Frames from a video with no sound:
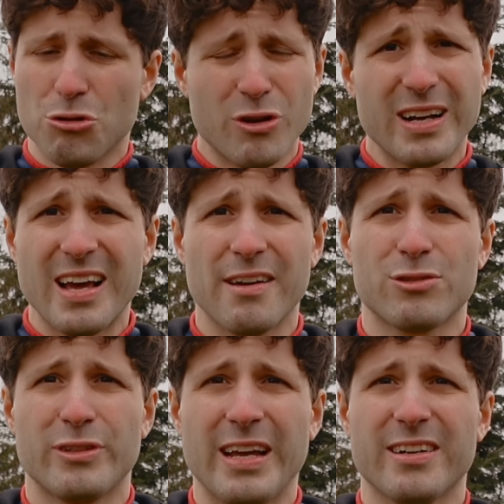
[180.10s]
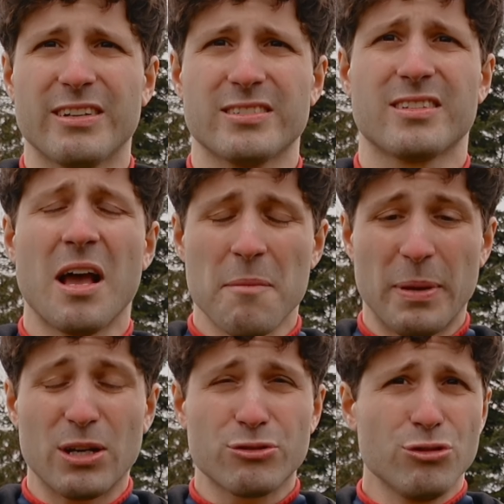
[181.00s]
you're gonna have to take risk
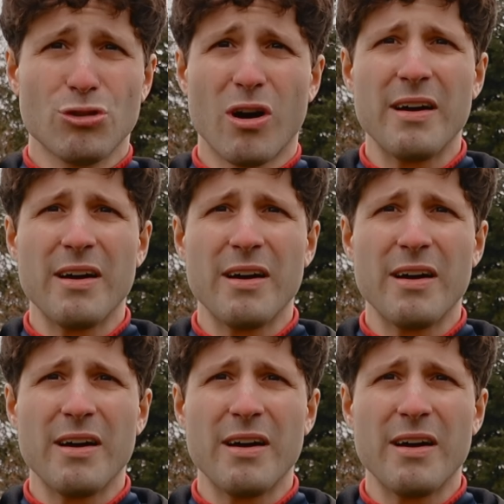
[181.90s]
because you don't